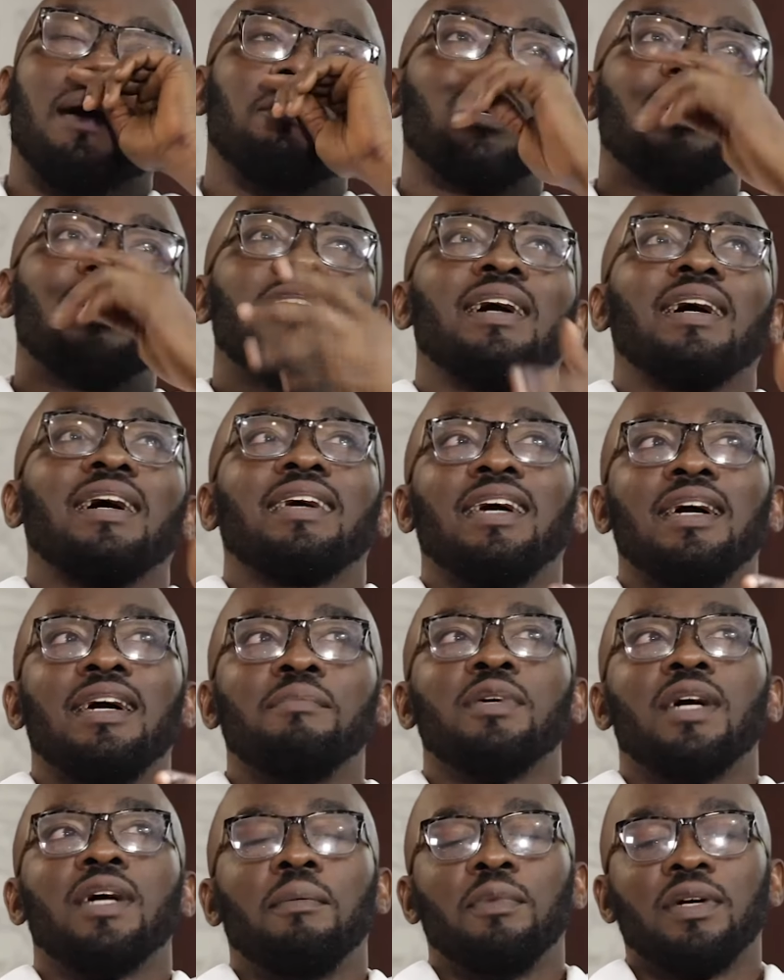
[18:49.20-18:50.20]
looking at
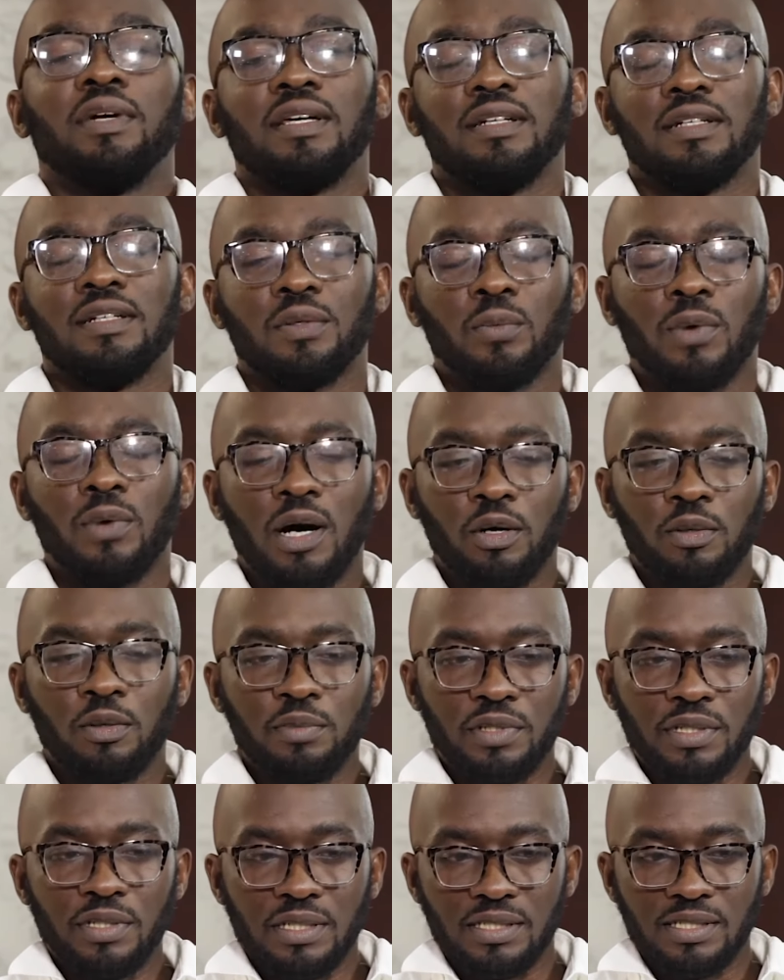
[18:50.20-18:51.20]
Kemi, I'm looking at Wild
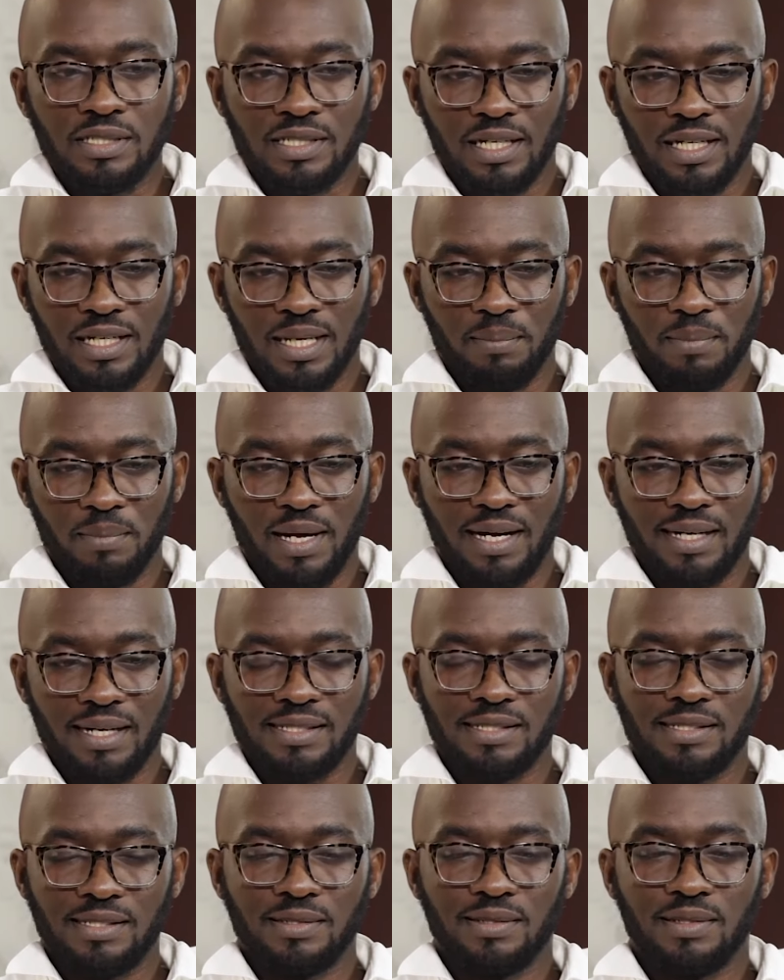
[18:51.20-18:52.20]
Braids, and I'm
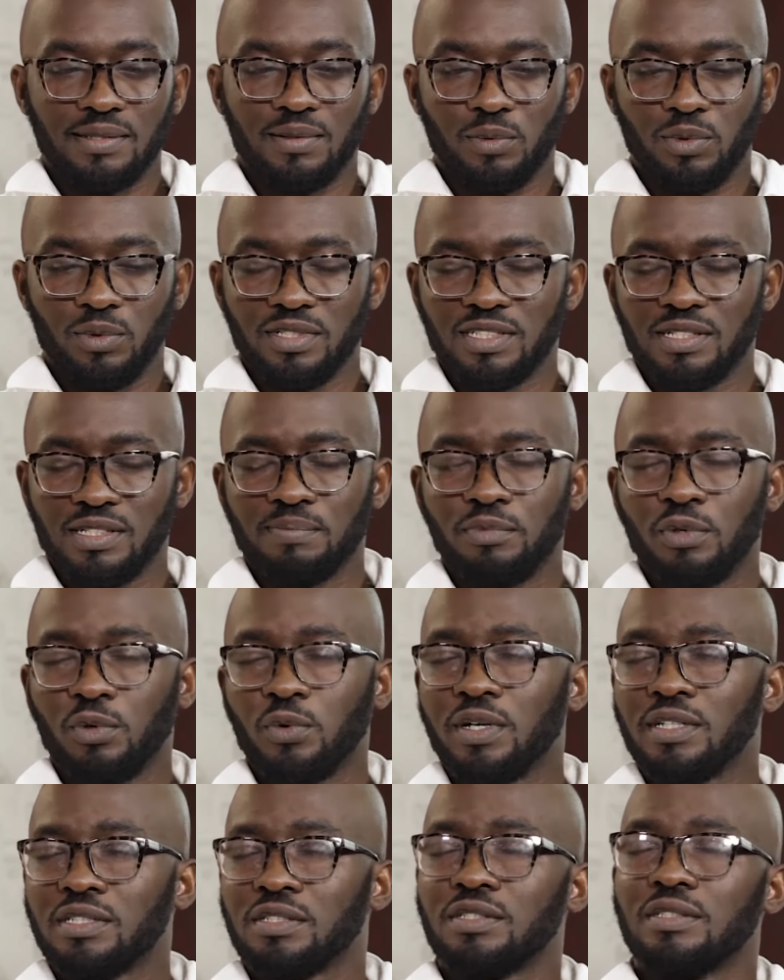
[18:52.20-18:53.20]
asking one simple
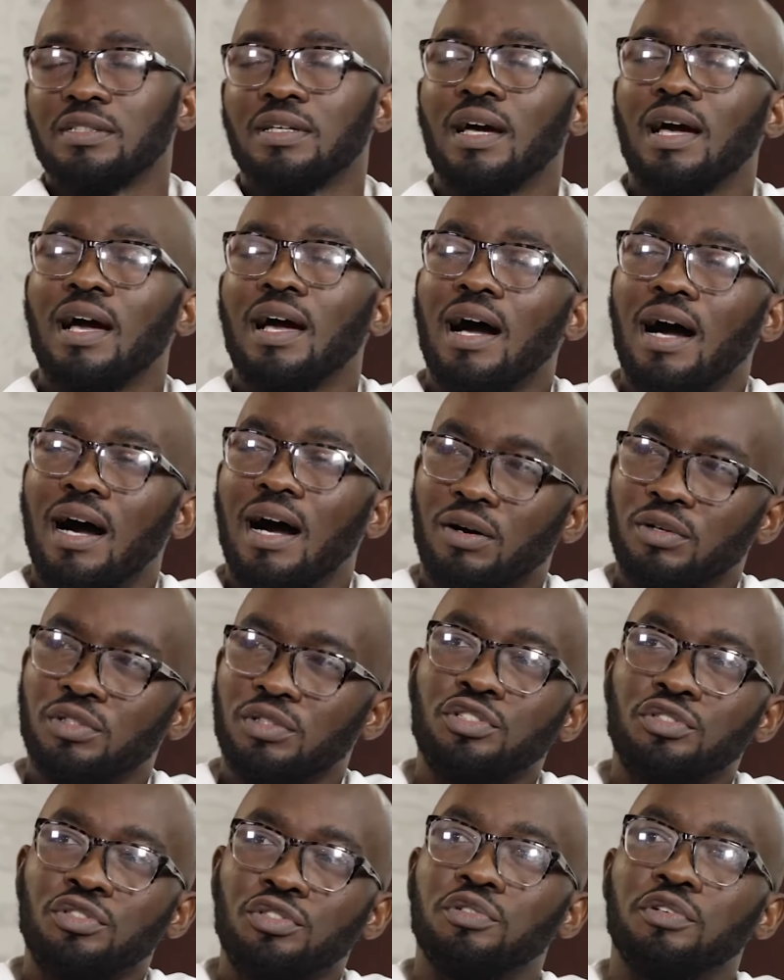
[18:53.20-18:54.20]
question: how
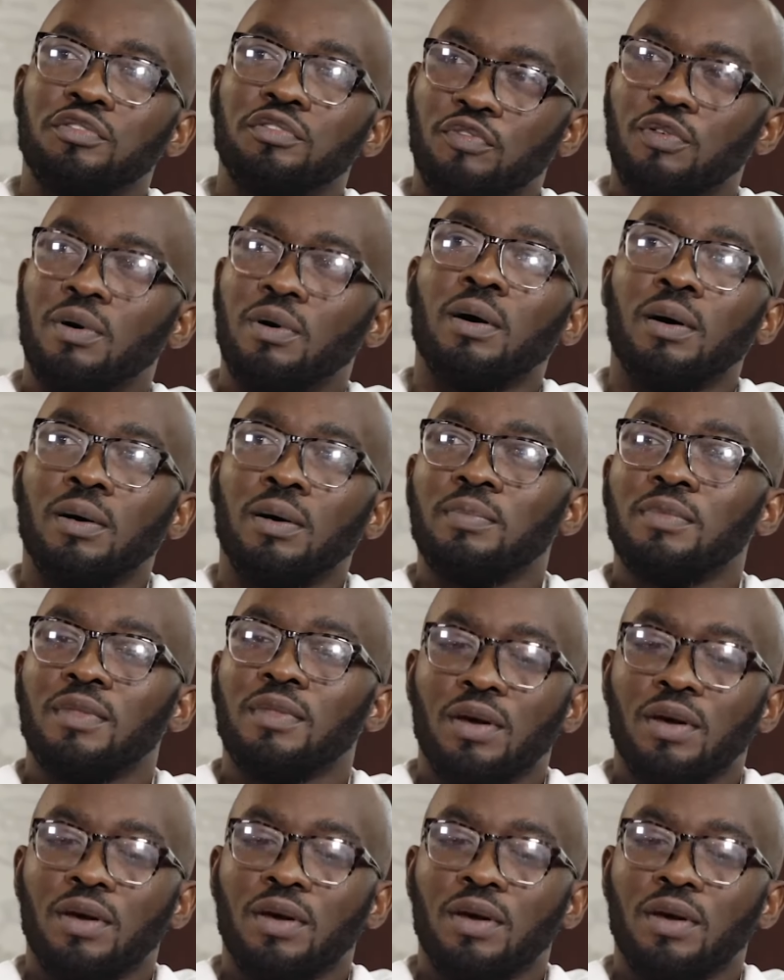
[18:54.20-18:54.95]
do you refer?